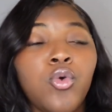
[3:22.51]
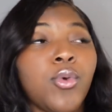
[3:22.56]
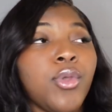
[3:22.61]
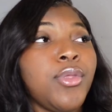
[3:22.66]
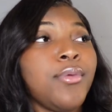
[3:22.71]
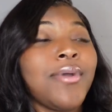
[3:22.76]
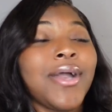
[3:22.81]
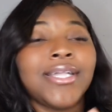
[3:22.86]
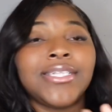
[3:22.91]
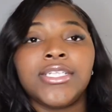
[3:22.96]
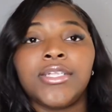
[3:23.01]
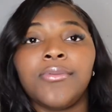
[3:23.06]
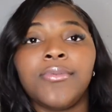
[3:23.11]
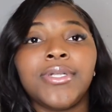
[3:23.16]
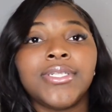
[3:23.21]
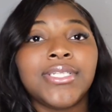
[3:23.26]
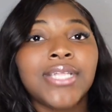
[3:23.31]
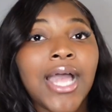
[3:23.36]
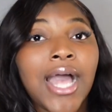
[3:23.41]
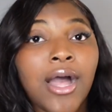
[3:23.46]
when you at
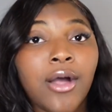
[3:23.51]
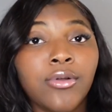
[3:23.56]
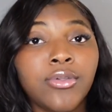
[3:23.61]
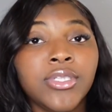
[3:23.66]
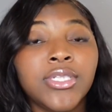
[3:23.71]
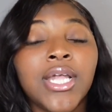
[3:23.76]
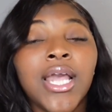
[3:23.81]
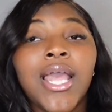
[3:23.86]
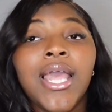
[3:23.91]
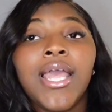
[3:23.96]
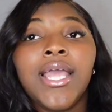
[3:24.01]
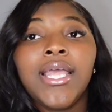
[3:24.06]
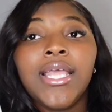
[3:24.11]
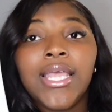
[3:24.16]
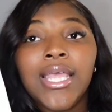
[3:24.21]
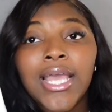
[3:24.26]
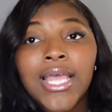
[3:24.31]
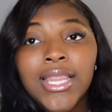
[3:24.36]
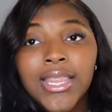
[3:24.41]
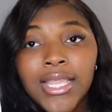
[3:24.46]
someone's house,
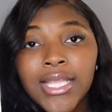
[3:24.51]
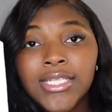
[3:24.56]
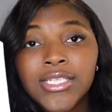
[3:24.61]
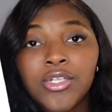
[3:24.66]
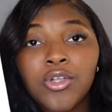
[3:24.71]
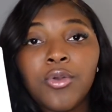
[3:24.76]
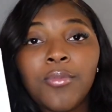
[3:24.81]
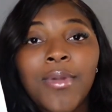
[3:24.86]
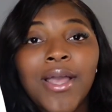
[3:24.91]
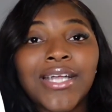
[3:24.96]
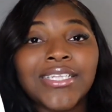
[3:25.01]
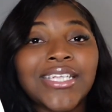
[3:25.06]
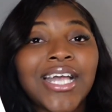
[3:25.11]
get these little bags.